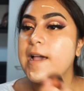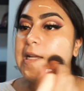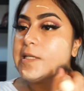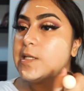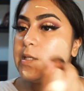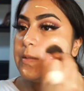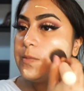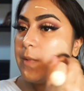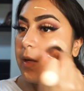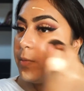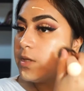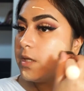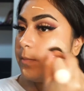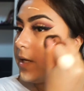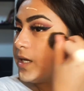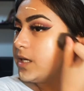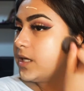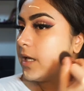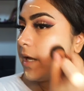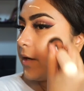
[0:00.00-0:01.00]
I just use my beauty
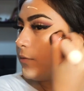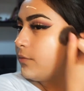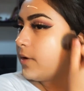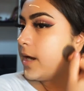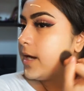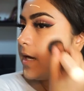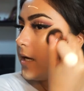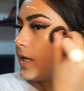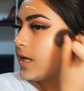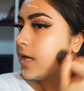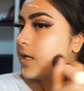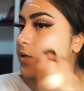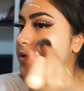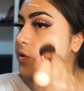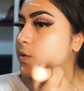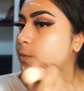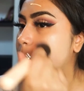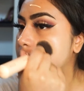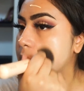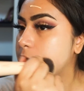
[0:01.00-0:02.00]
blender like right at the end
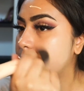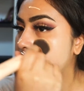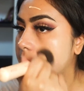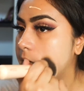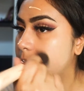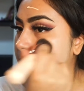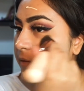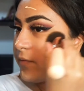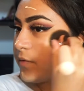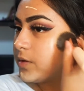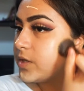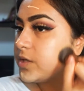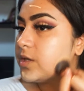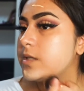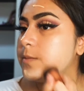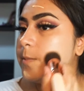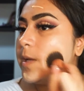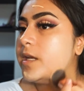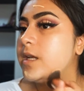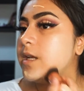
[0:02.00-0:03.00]
just to make sure that my
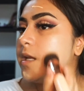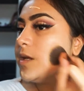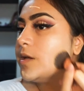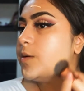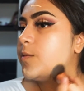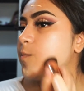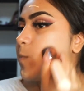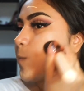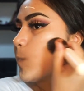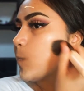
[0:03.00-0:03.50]
foundation is blended in.